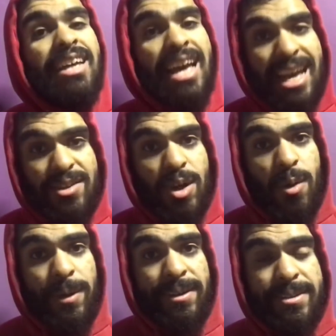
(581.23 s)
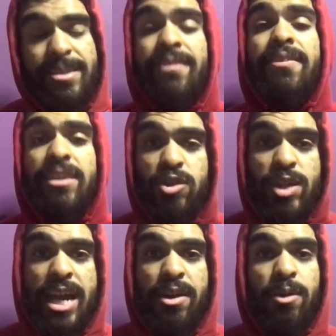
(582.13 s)
As always, this
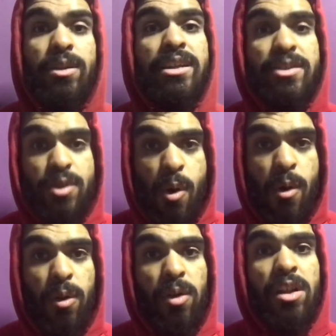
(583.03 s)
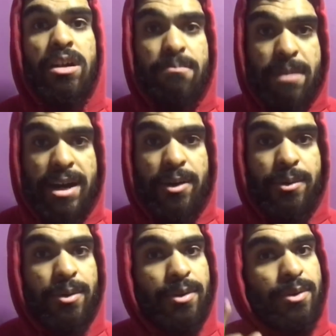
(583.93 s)
channel is all about
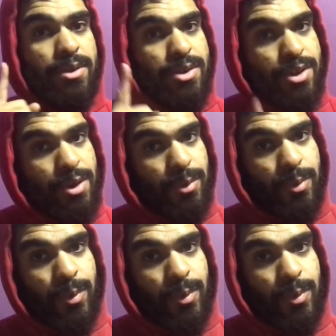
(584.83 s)
you.